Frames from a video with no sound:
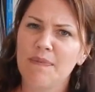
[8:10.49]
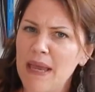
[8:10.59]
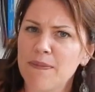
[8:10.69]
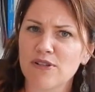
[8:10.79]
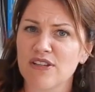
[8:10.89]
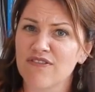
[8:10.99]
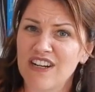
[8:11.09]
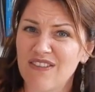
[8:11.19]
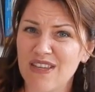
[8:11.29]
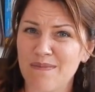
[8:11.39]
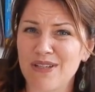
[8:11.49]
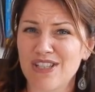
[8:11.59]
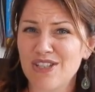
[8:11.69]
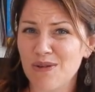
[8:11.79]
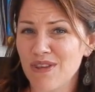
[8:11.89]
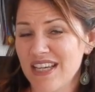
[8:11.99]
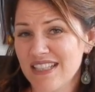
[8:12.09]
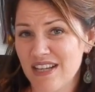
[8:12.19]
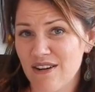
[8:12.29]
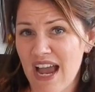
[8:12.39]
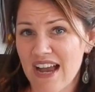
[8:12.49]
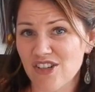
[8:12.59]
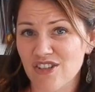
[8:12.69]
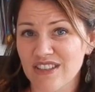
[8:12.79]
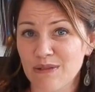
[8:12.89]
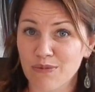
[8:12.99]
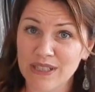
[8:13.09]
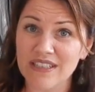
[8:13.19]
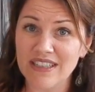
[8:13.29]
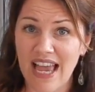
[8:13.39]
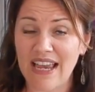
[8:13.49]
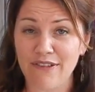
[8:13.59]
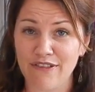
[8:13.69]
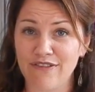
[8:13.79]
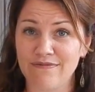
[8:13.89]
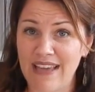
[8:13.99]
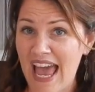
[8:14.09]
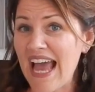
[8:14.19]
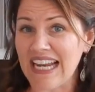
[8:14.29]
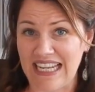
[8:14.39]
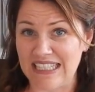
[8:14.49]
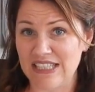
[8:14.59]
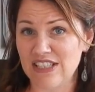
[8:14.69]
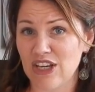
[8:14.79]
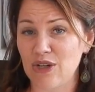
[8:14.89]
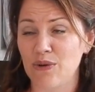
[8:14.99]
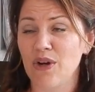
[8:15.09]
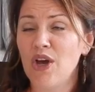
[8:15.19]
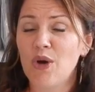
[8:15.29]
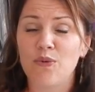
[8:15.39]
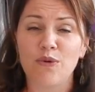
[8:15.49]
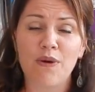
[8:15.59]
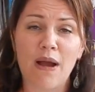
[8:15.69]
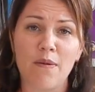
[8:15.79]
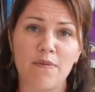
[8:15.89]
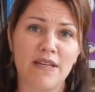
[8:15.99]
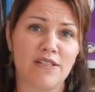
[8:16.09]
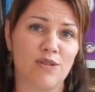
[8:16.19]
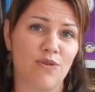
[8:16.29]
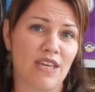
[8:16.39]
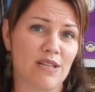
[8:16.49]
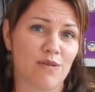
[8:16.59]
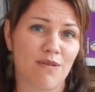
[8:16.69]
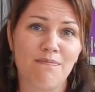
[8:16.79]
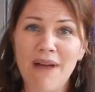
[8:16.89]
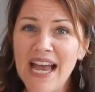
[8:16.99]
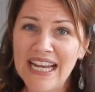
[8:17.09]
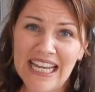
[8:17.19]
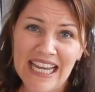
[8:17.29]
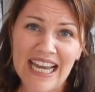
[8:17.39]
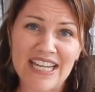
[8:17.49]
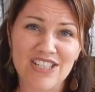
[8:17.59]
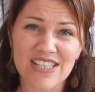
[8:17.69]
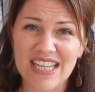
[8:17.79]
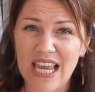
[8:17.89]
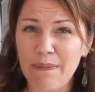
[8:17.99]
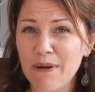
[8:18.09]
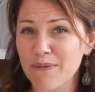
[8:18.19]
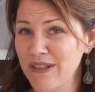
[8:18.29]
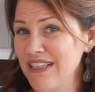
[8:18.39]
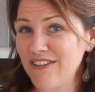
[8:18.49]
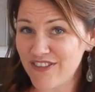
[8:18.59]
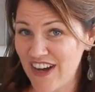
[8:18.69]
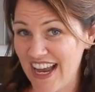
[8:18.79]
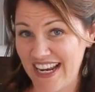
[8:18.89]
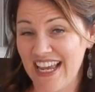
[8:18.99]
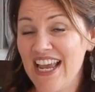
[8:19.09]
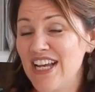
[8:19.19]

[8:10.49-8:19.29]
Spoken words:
papers in front of them, but to do things that are actually real life adding. So we'll probably do things with money and just keep it really fun.